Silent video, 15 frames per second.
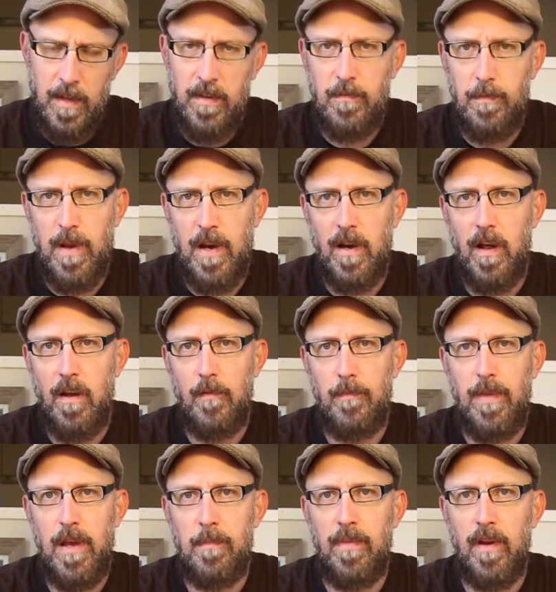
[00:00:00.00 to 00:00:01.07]
there's been a lot
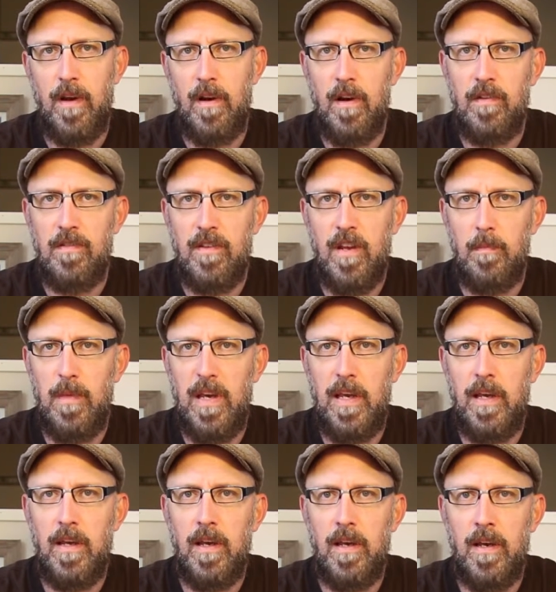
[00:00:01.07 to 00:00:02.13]
of people asking
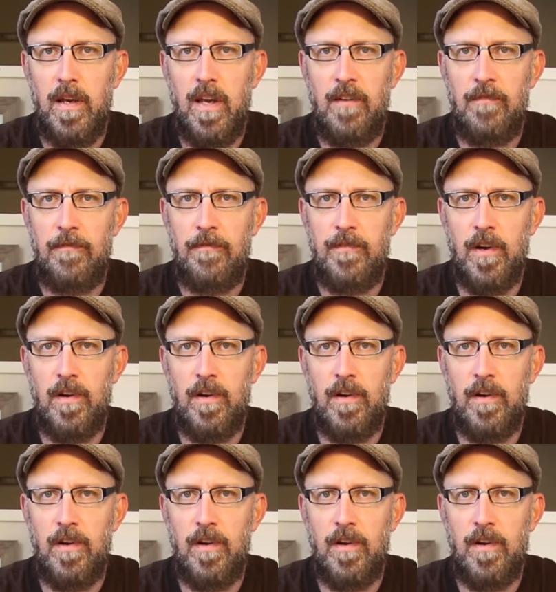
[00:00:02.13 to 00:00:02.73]
me if